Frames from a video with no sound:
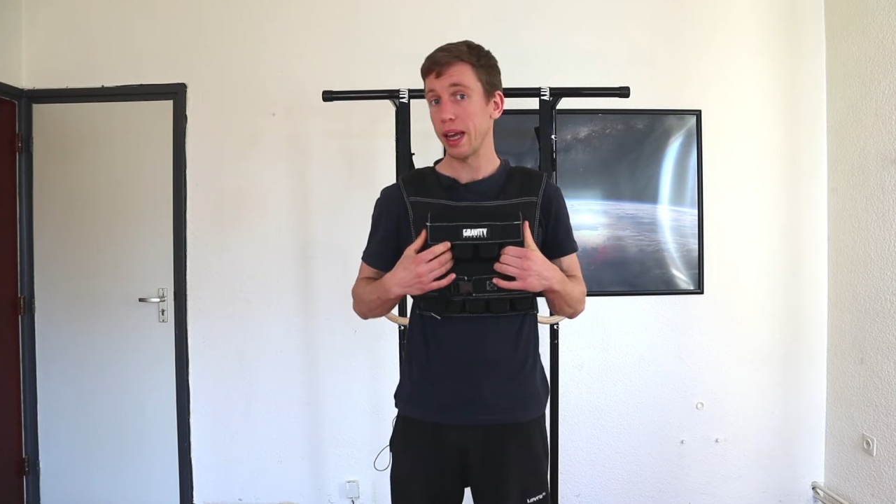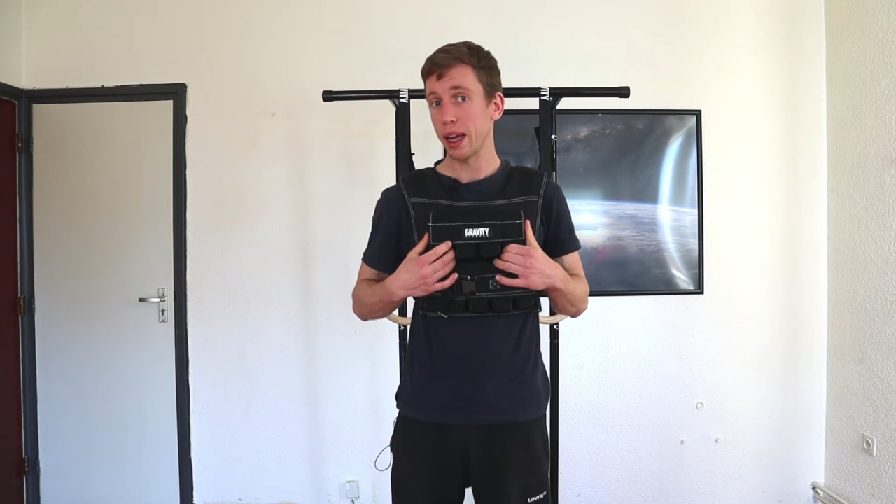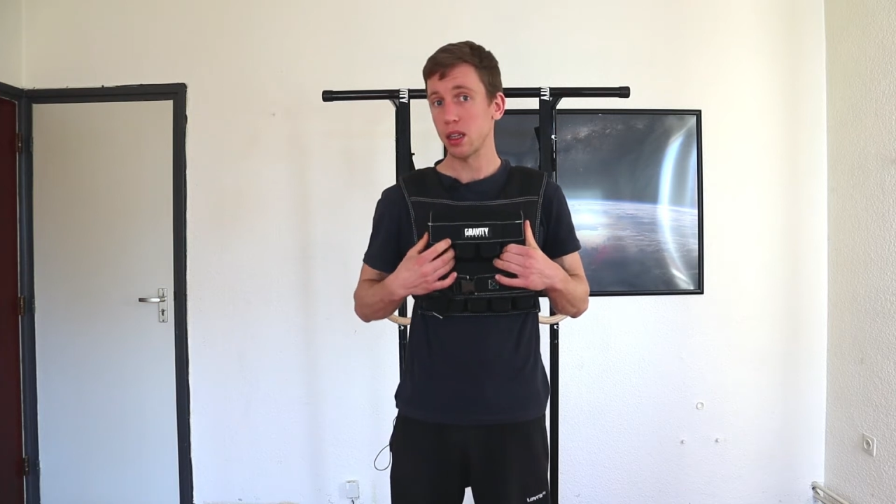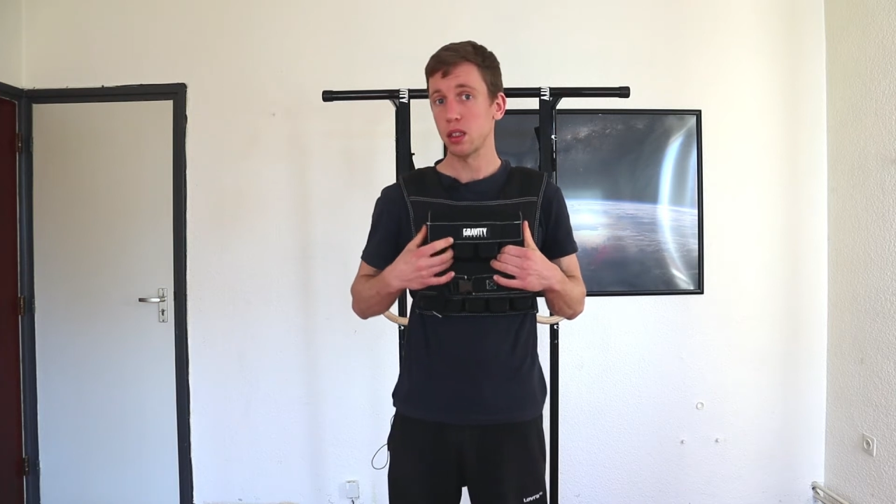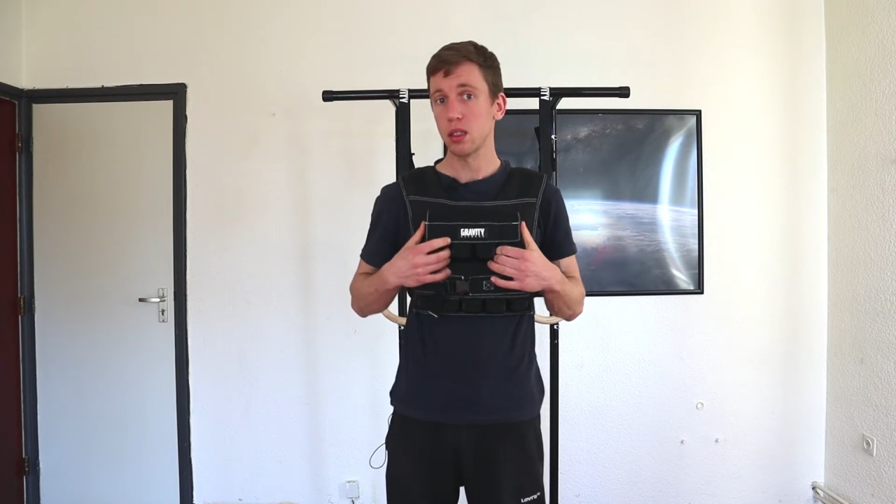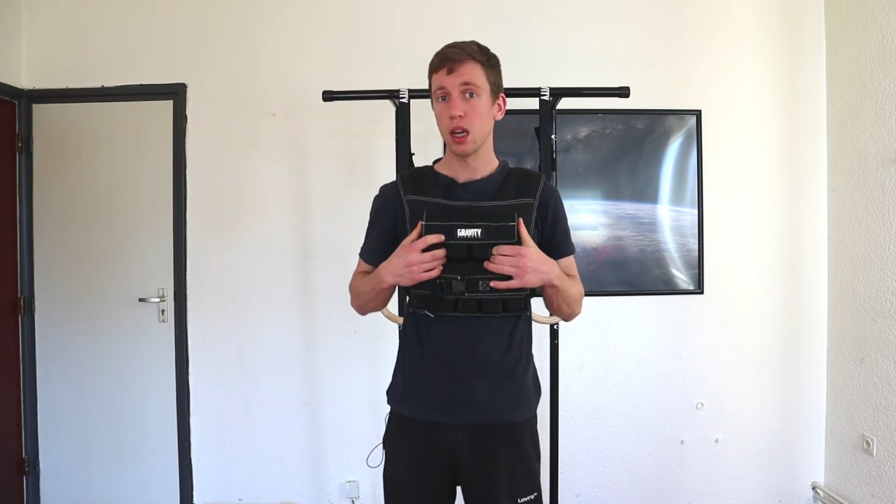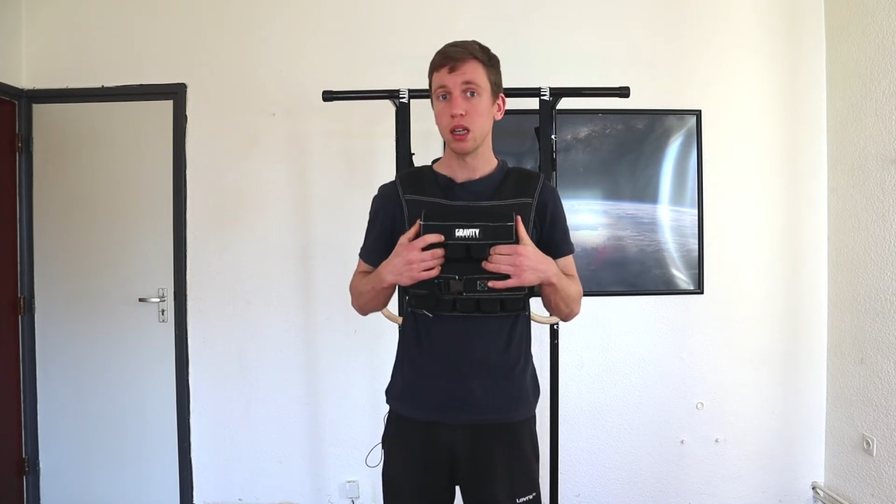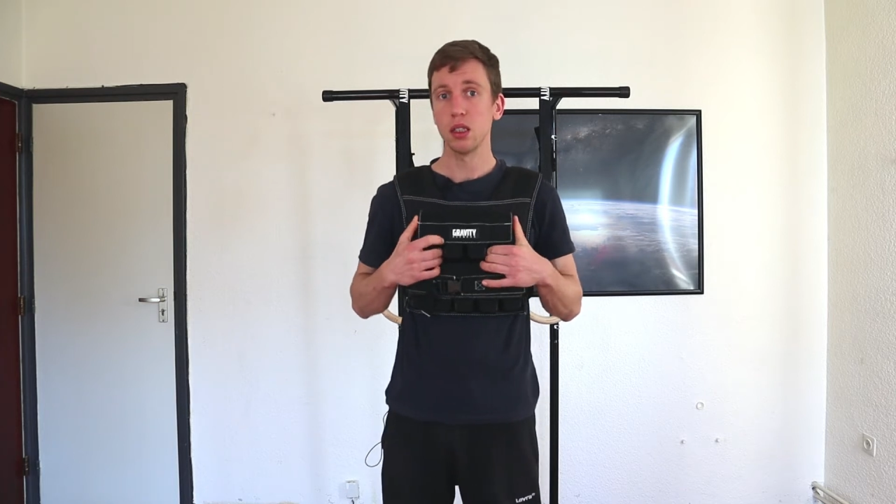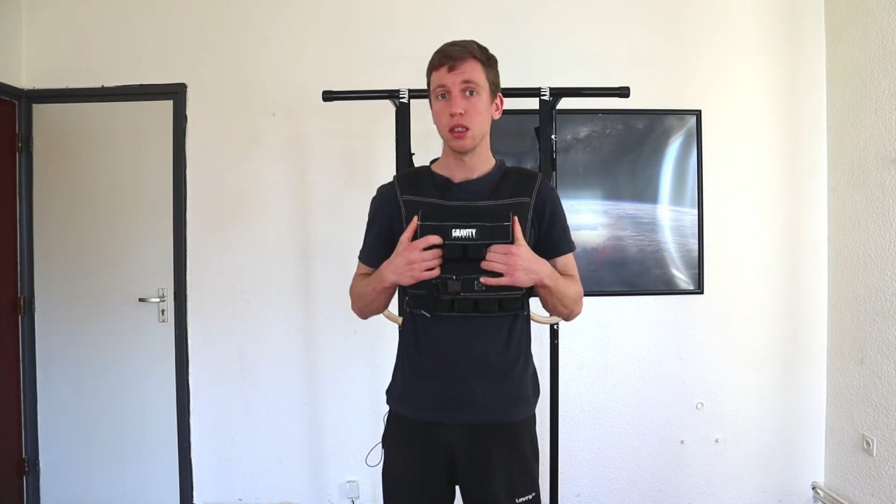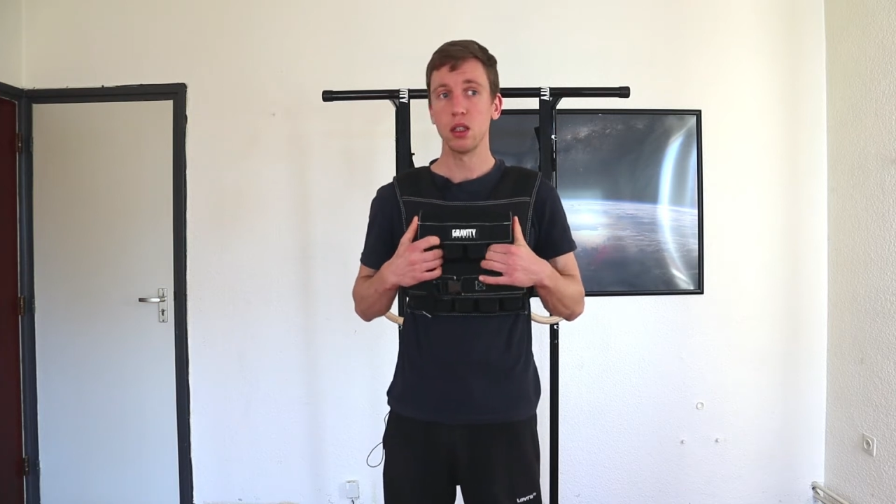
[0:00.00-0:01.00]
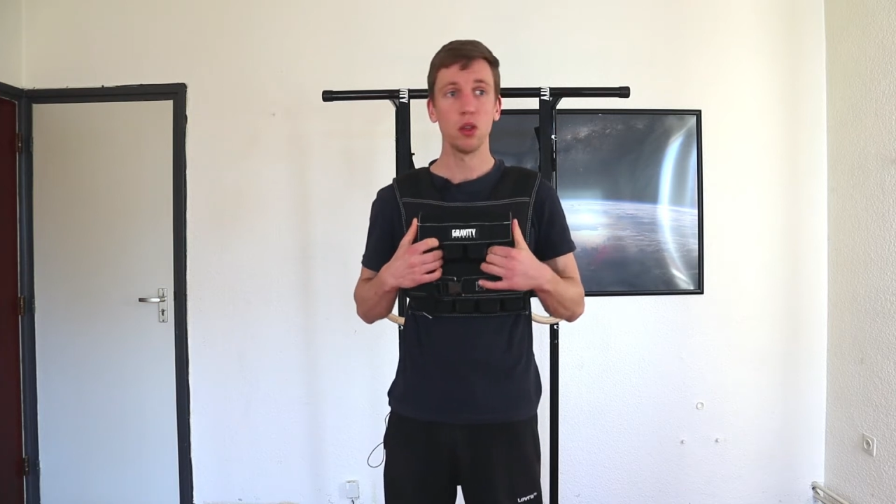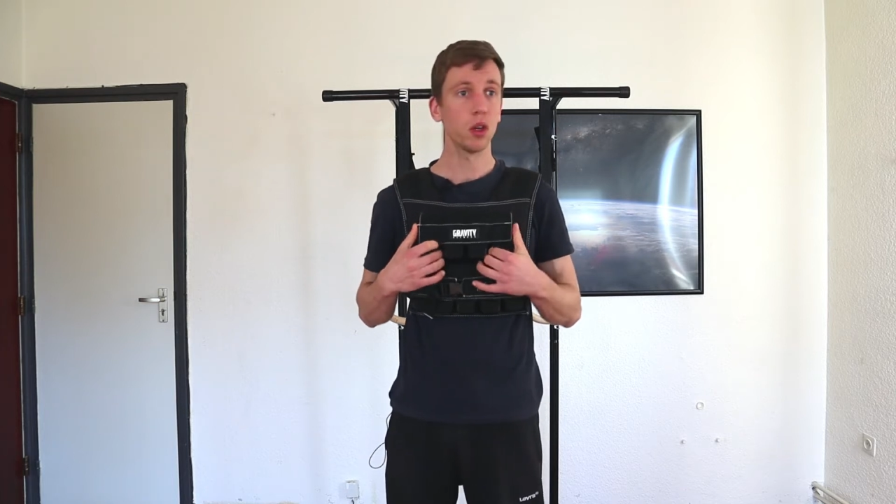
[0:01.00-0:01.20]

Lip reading: leg exercises.